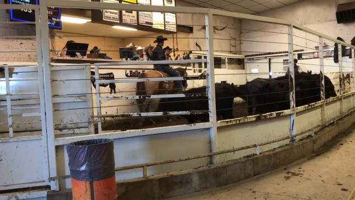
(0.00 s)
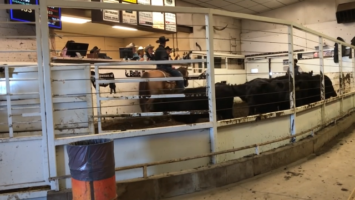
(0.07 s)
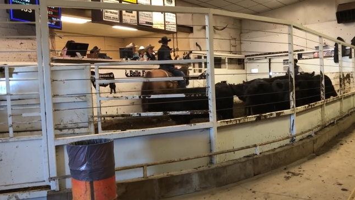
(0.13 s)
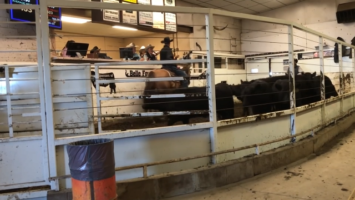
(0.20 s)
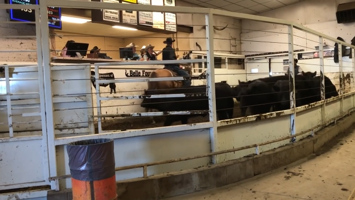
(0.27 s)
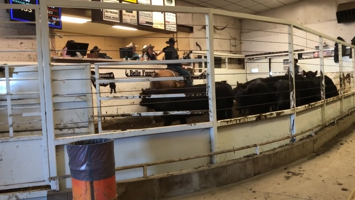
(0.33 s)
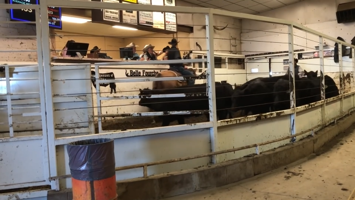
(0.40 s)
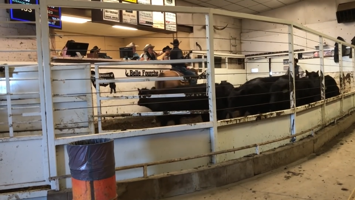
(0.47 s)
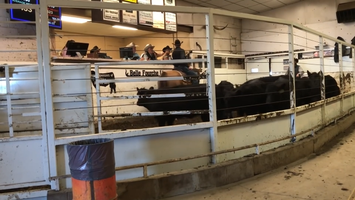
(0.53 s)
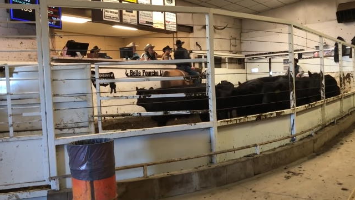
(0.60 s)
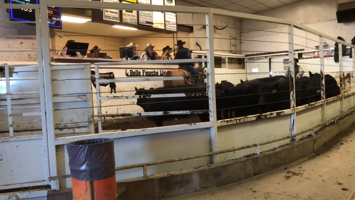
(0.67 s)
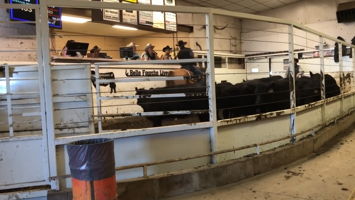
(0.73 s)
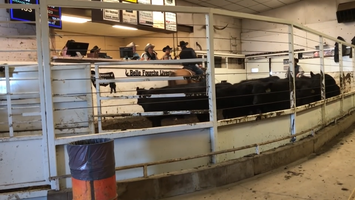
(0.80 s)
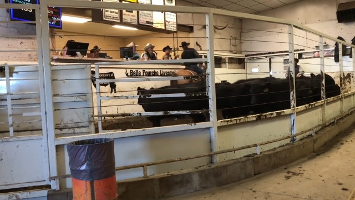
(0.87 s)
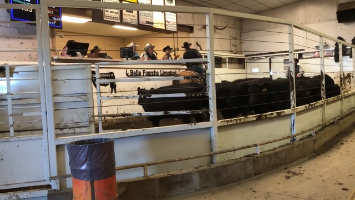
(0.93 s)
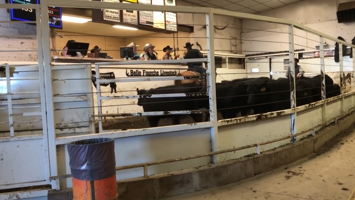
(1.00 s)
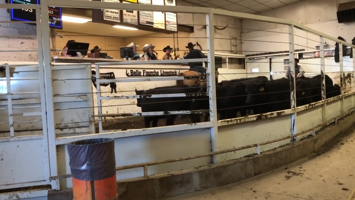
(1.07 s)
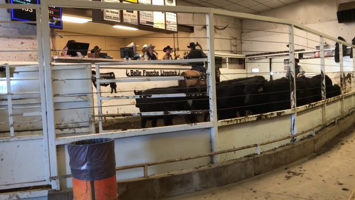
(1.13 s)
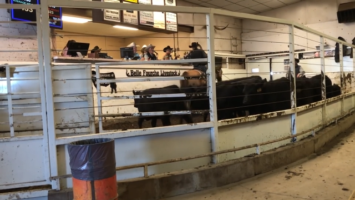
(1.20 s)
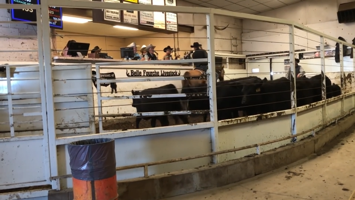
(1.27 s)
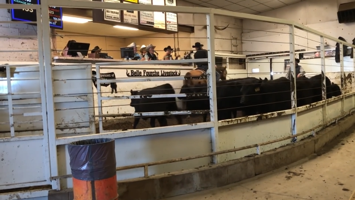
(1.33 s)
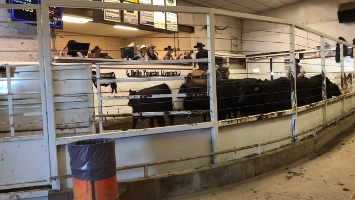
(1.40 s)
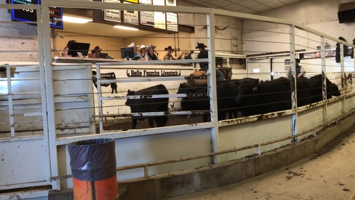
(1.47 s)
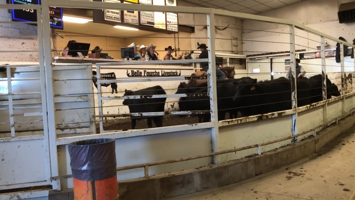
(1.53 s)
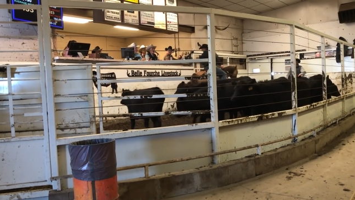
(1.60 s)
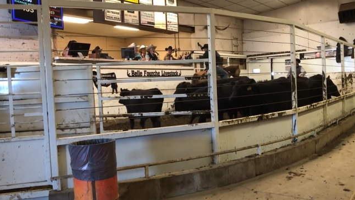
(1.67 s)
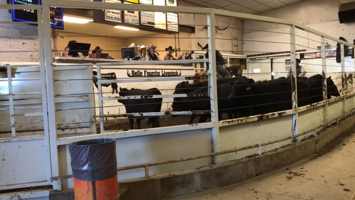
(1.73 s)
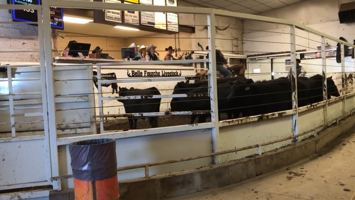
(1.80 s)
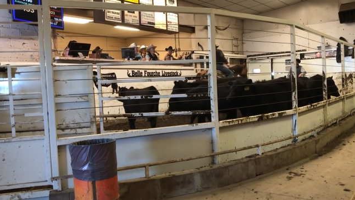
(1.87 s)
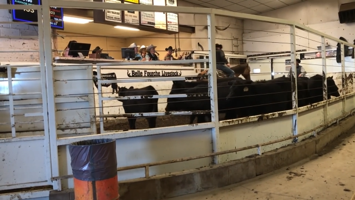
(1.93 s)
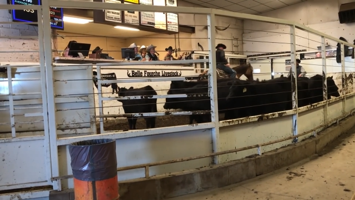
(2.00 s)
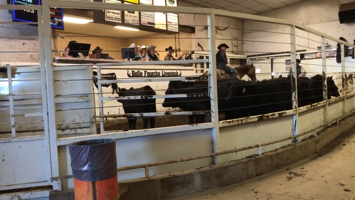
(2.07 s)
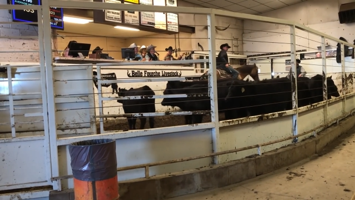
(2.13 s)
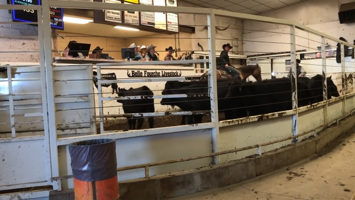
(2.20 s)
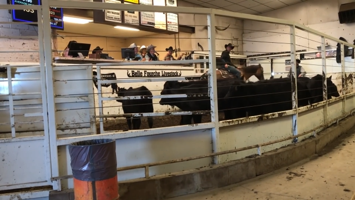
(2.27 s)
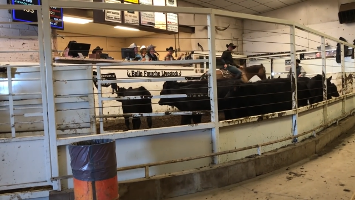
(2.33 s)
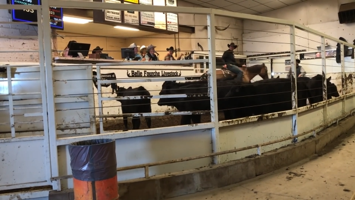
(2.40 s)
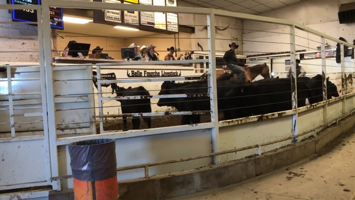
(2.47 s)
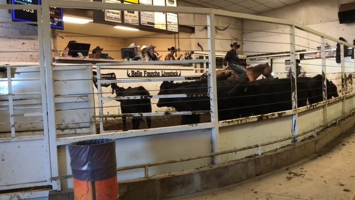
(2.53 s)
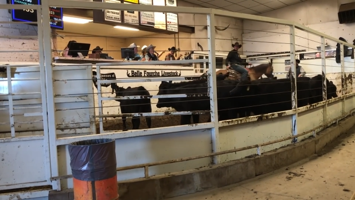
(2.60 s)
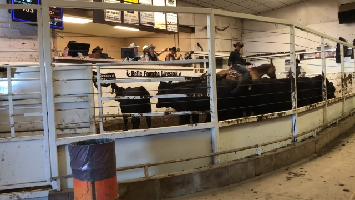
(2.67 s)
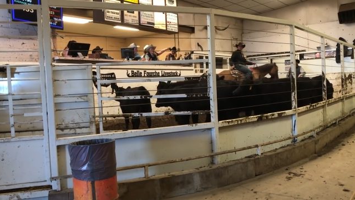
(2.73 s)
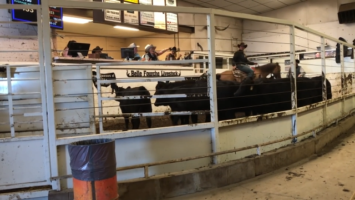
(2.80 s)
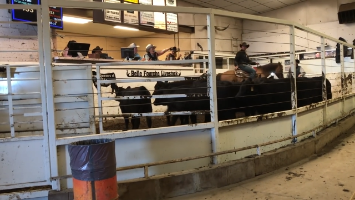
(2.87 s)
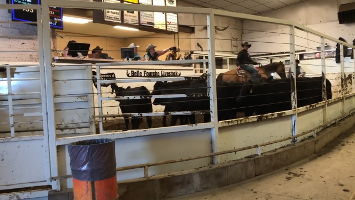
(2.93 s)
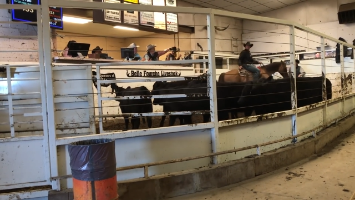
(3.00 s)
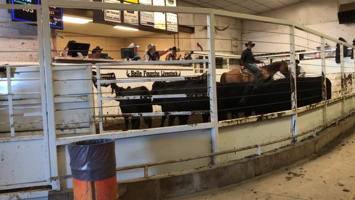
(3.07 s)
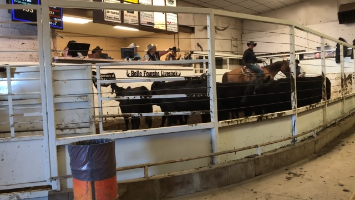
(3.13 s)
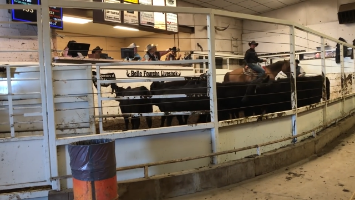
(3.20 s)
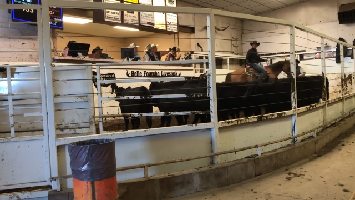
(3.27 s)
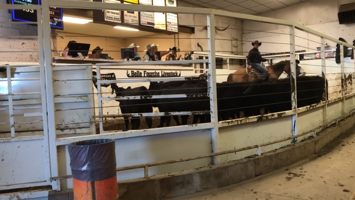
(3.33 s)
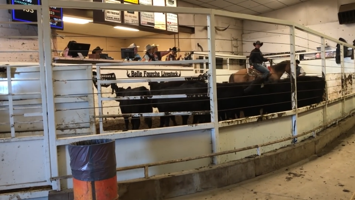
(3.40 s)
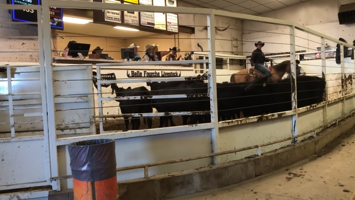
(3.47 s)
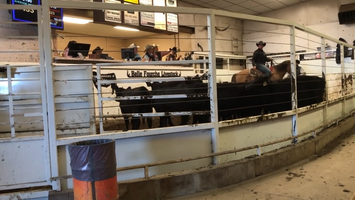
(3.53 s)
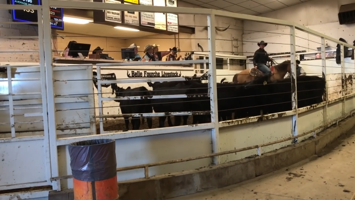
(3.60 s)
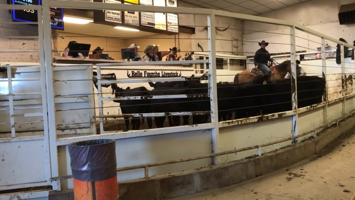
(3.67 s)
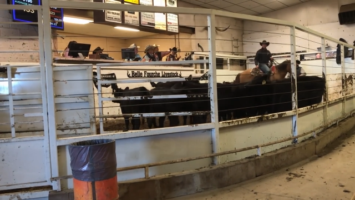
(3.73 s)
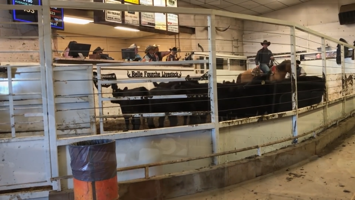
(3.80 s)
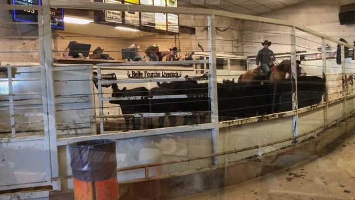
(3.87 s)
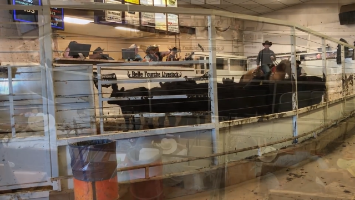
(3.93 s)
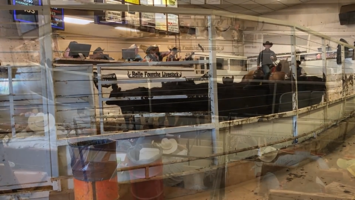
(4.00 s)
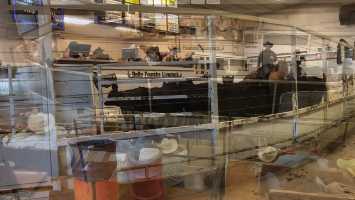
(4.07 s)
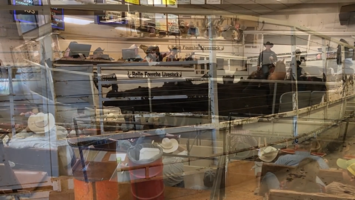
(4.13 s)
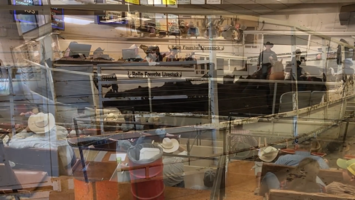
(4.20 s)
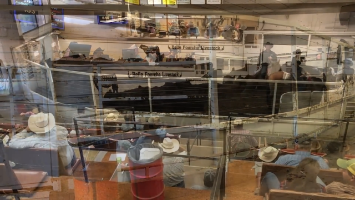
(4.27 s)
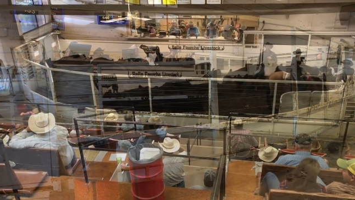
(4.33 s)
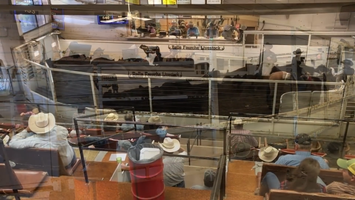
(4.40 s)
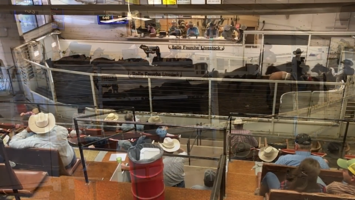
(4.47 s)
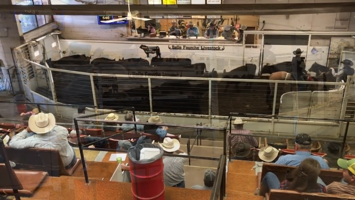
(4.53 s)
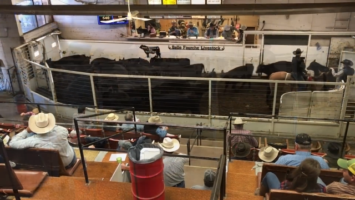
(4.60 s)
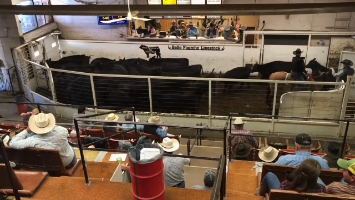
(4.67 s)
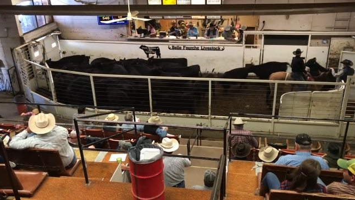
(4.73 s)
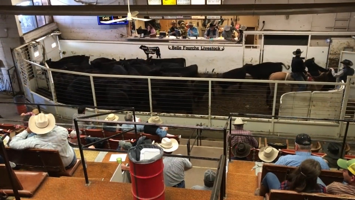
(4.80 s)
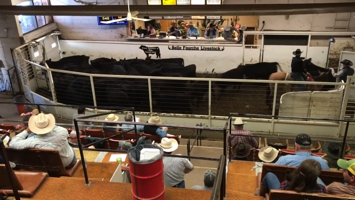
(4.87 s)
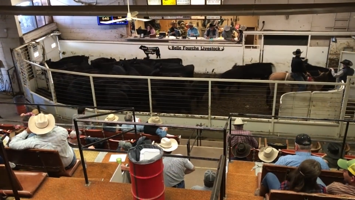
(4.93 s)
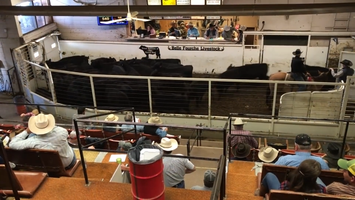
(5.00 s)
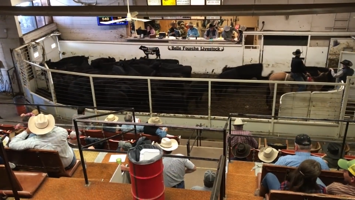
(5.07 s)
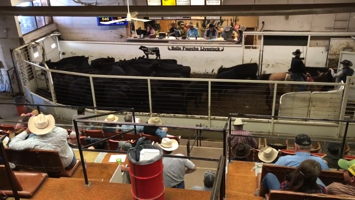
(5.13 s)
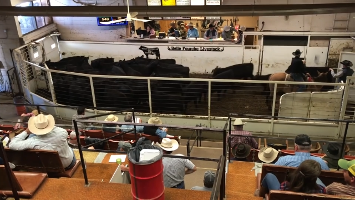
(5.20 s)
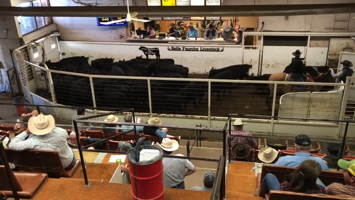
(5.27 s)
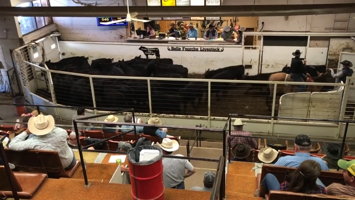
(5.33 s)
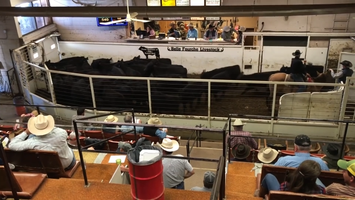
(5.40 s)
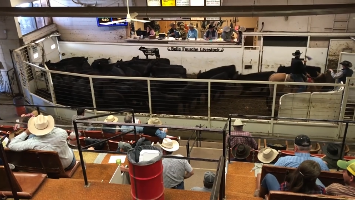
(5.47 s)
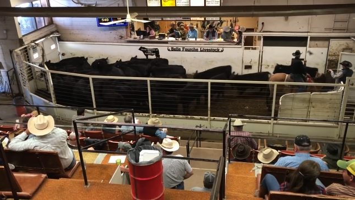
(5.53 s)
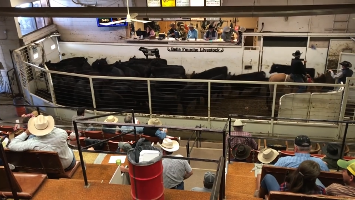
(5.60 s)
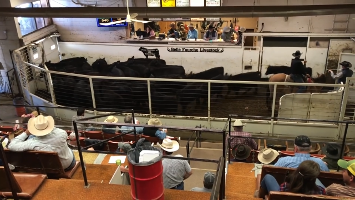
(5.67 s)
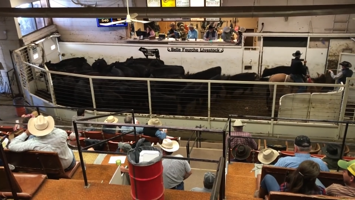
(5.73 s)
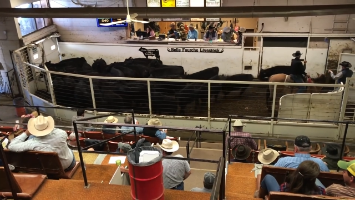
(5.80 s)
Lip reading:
Nobody's mouth can be seen.